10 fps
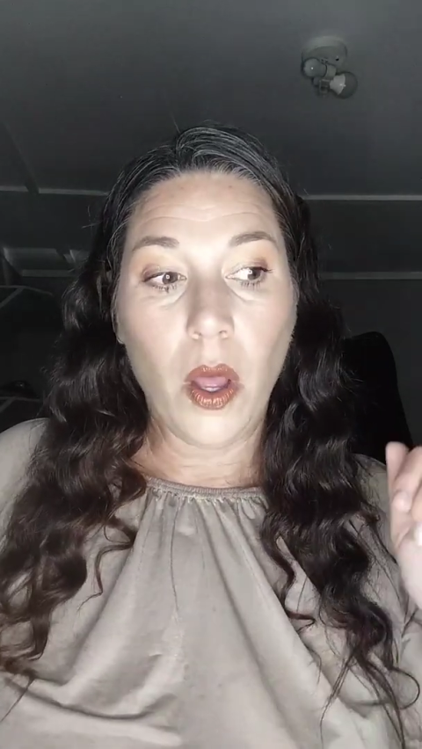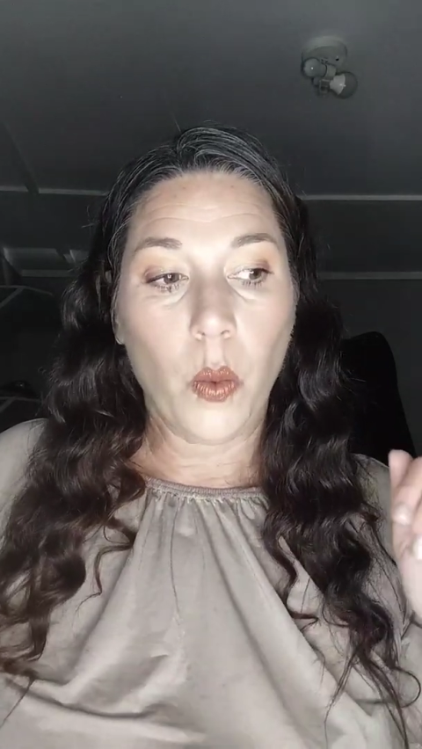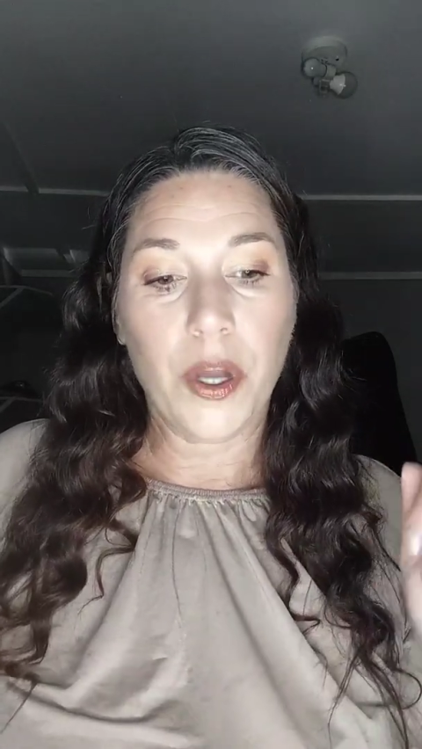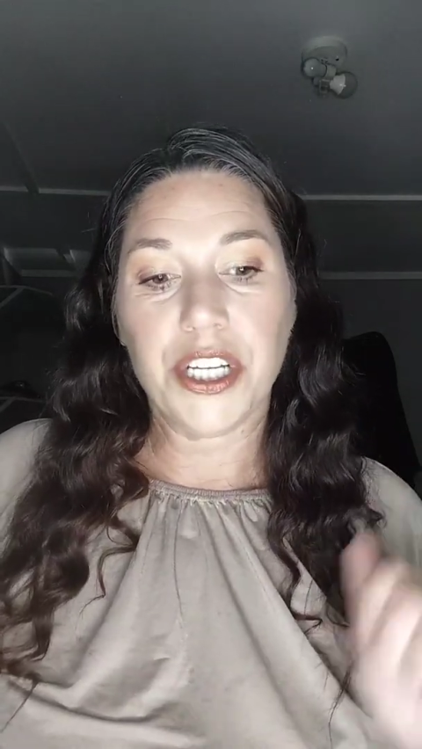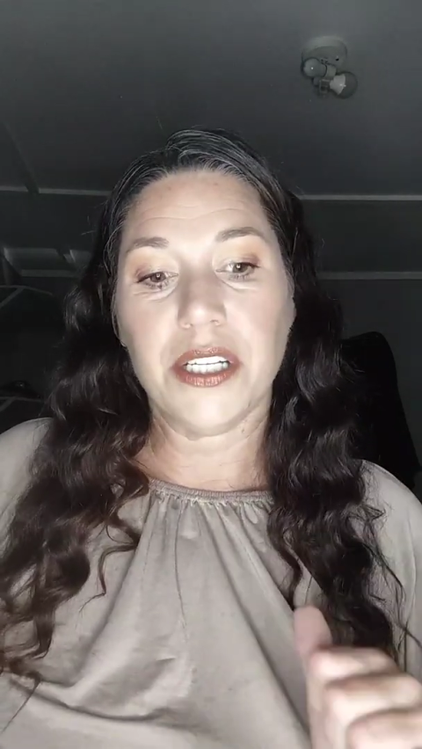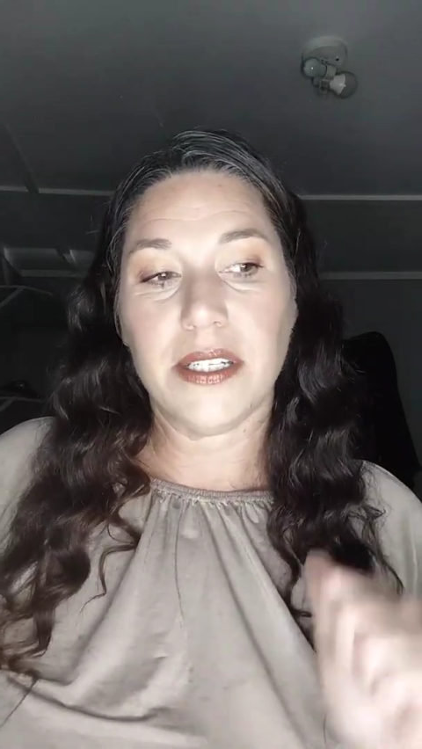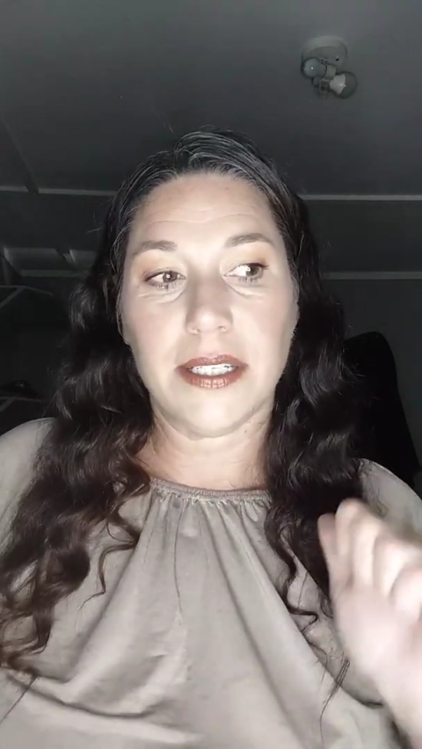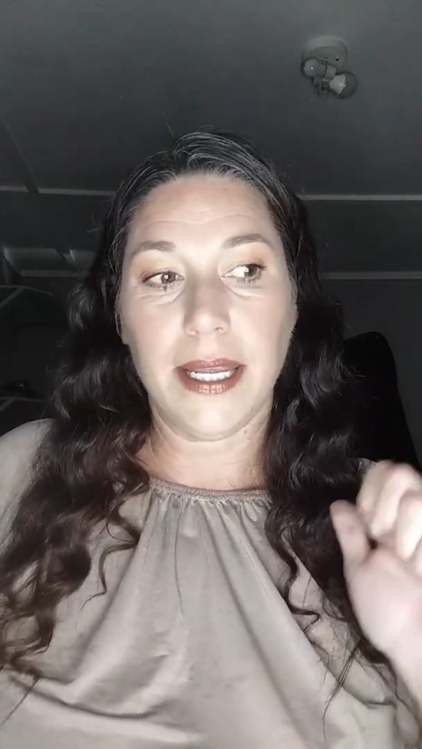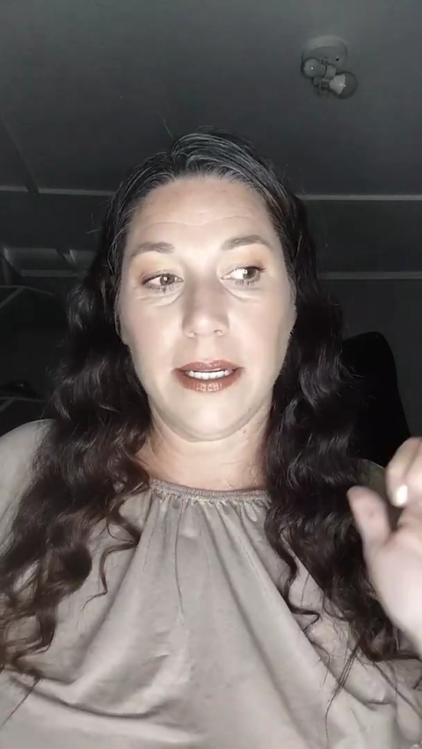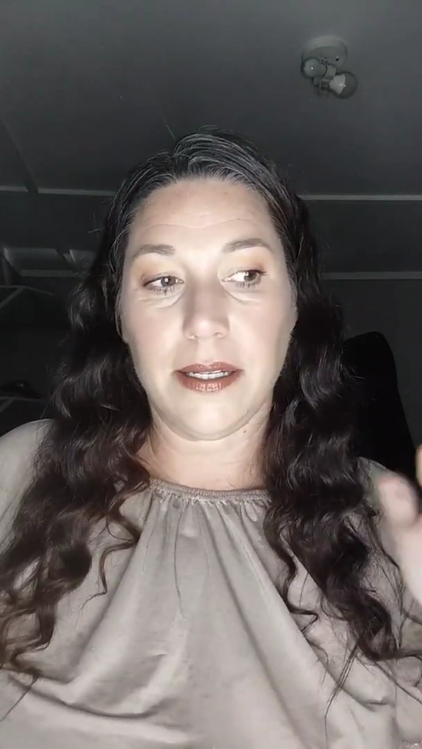which
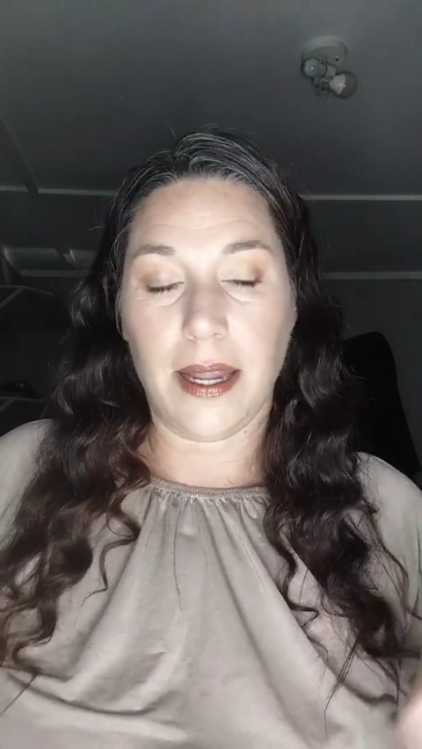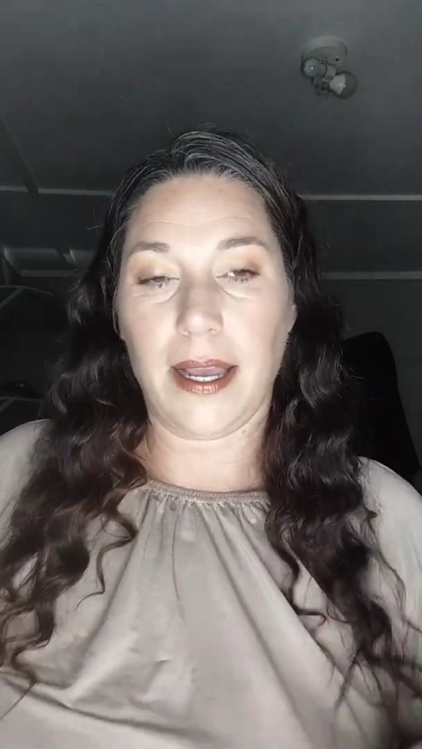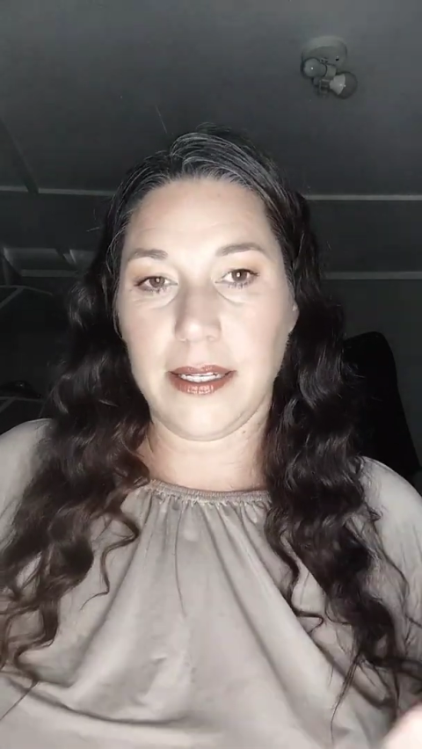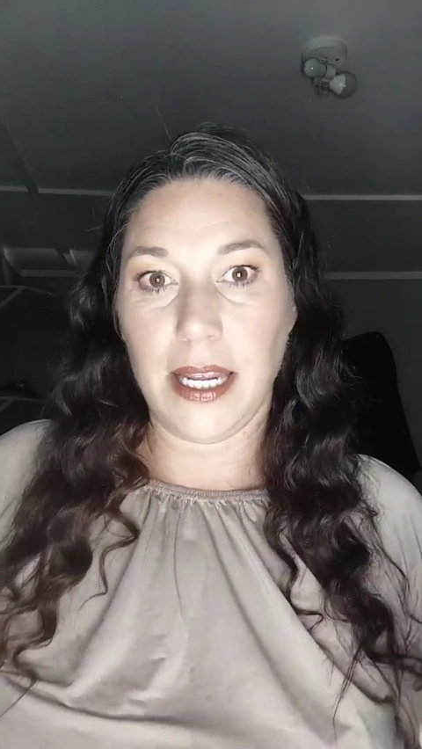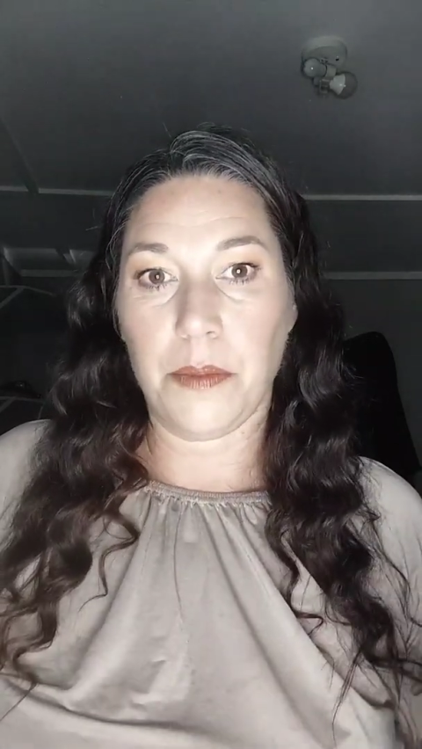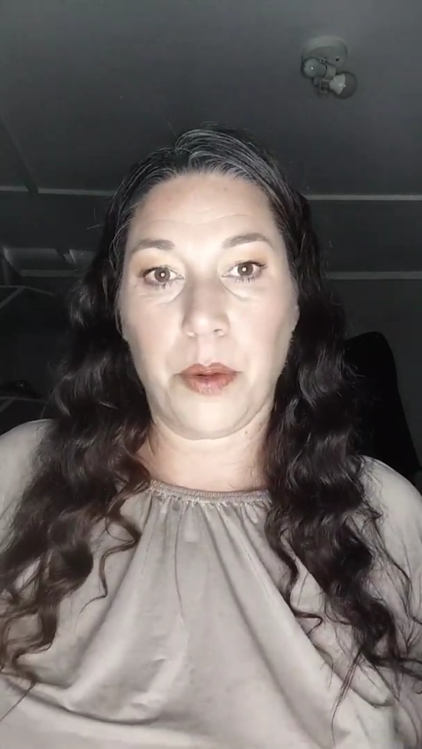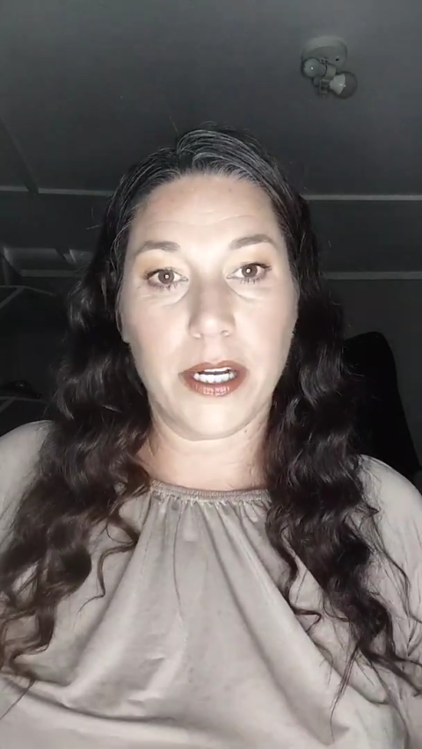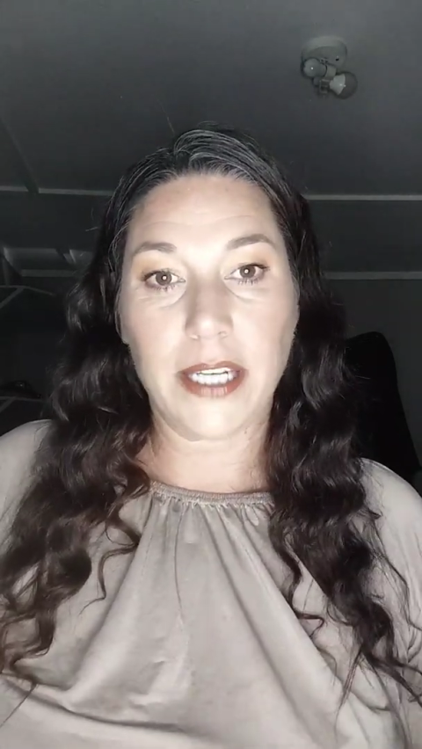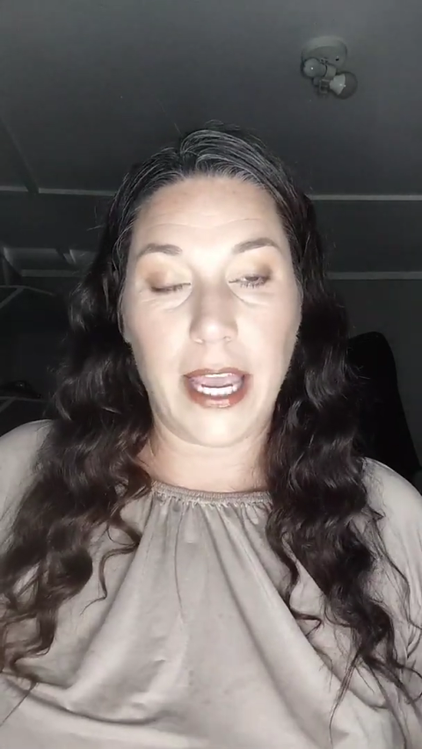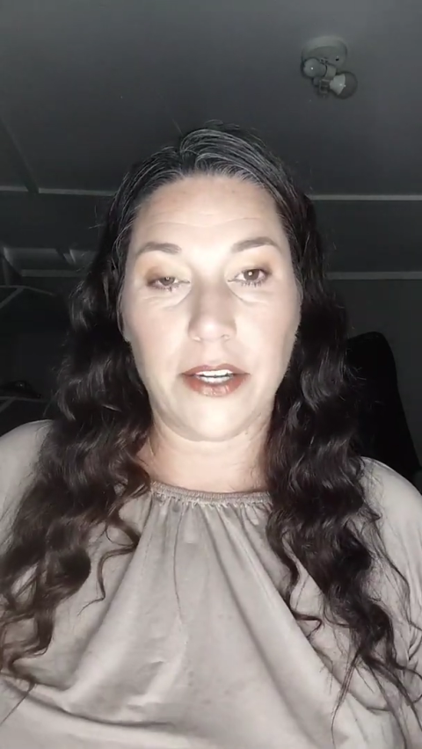is, it's like I said,
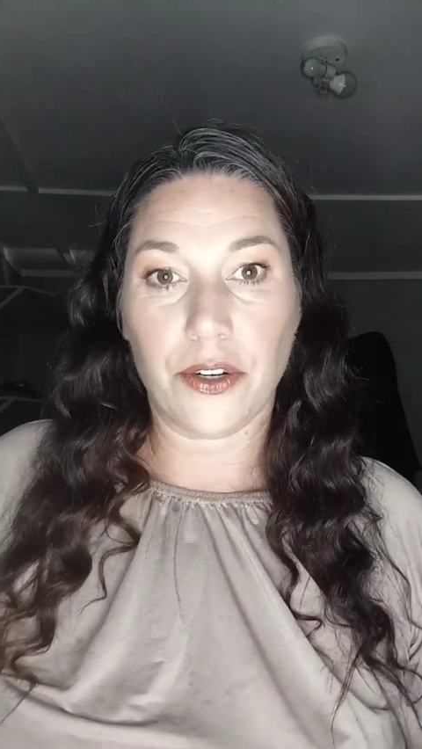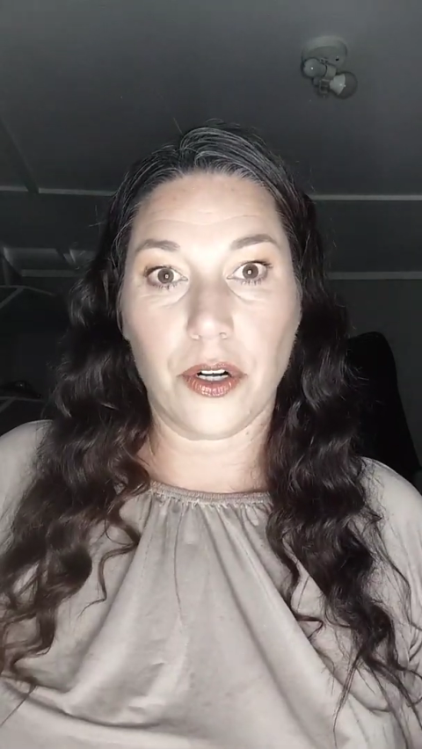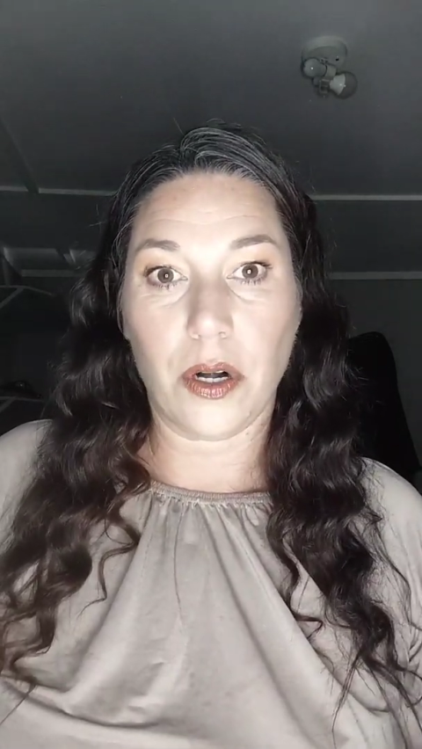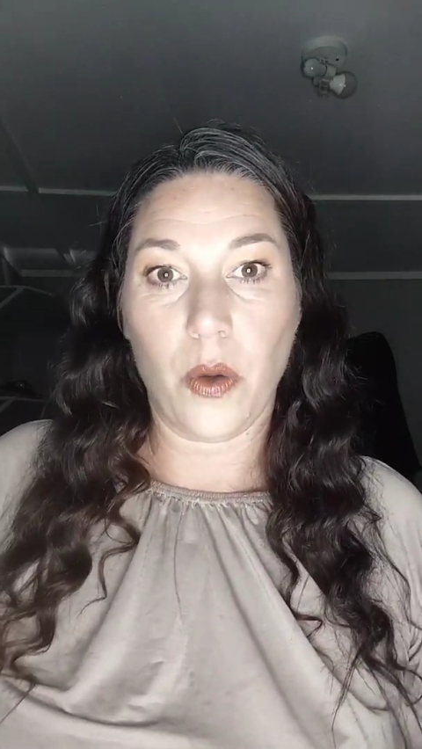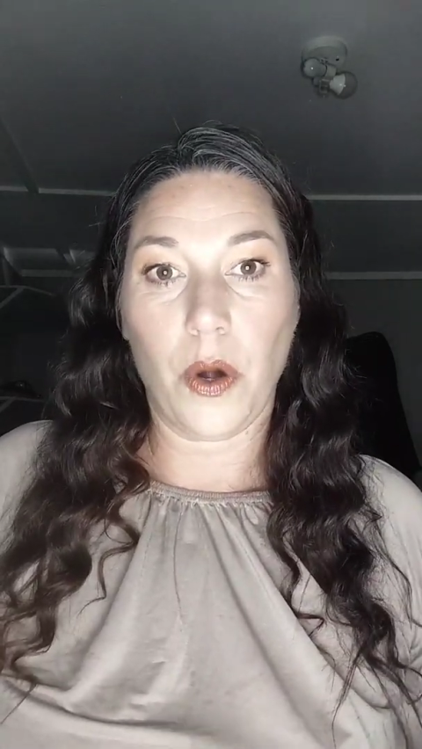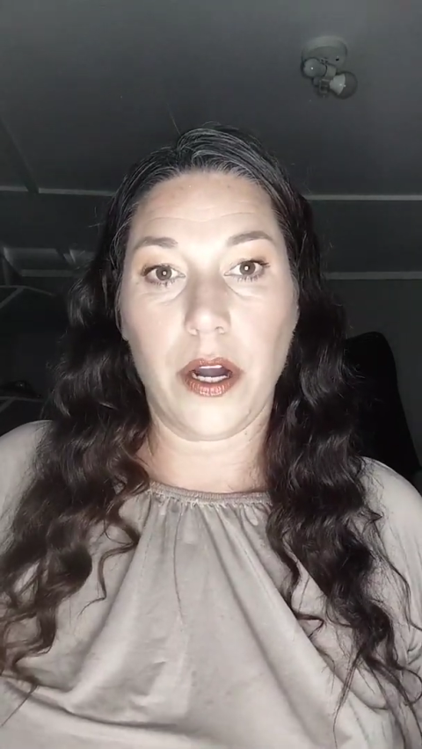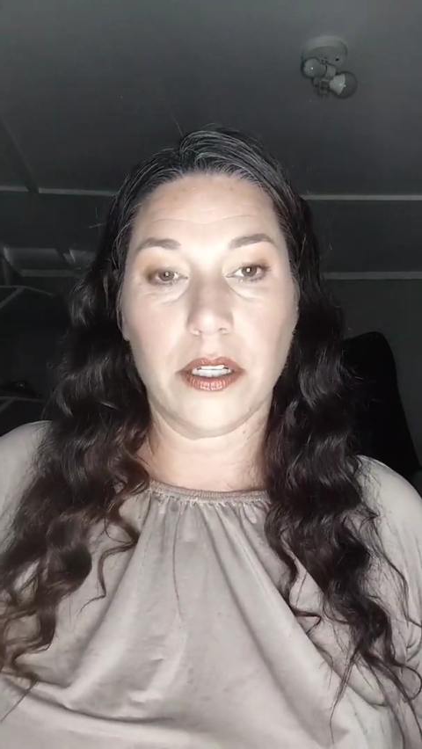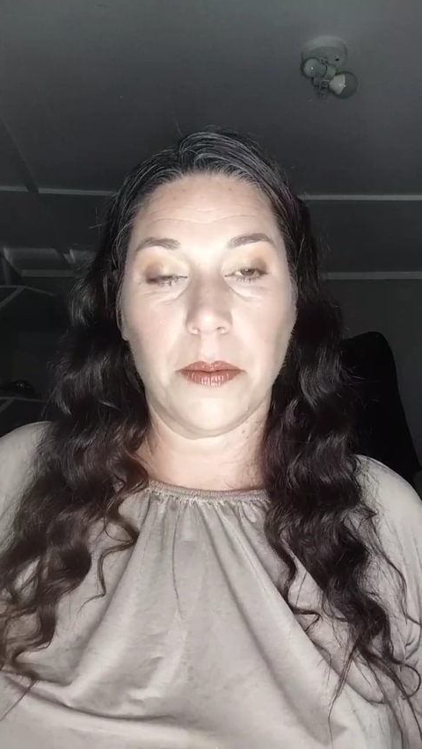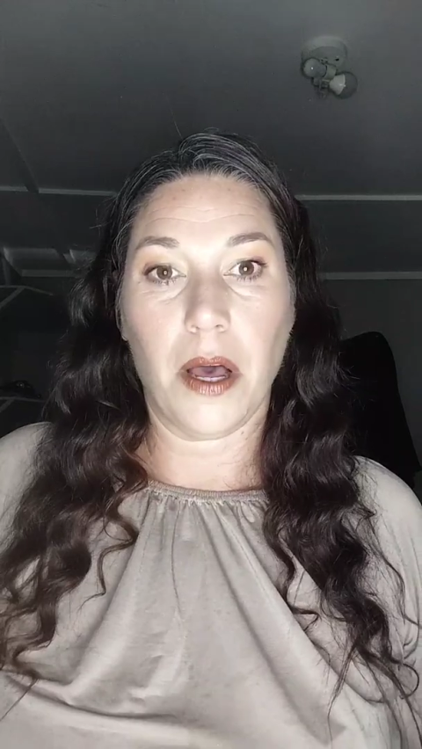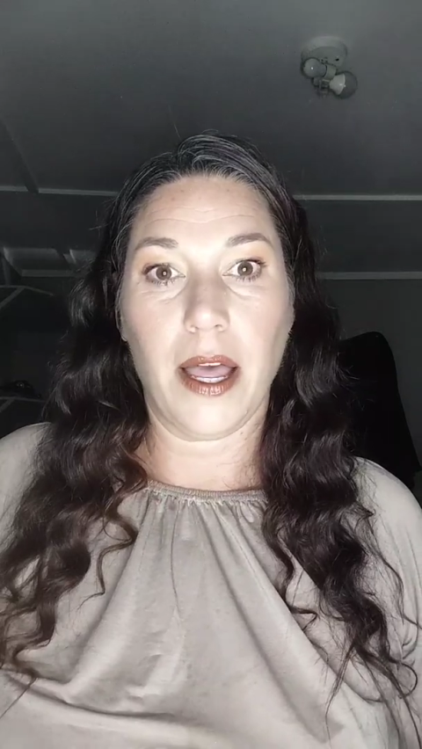Breast Cancer
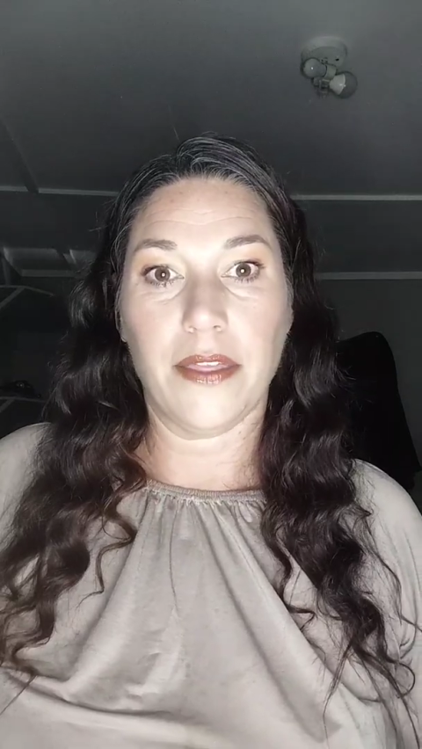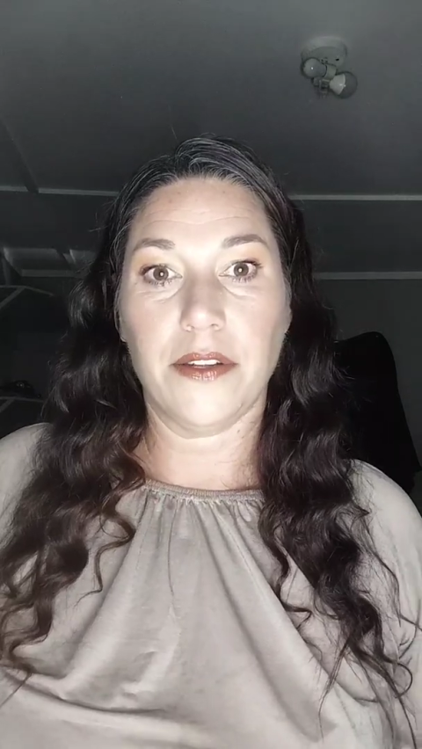Awareness Month.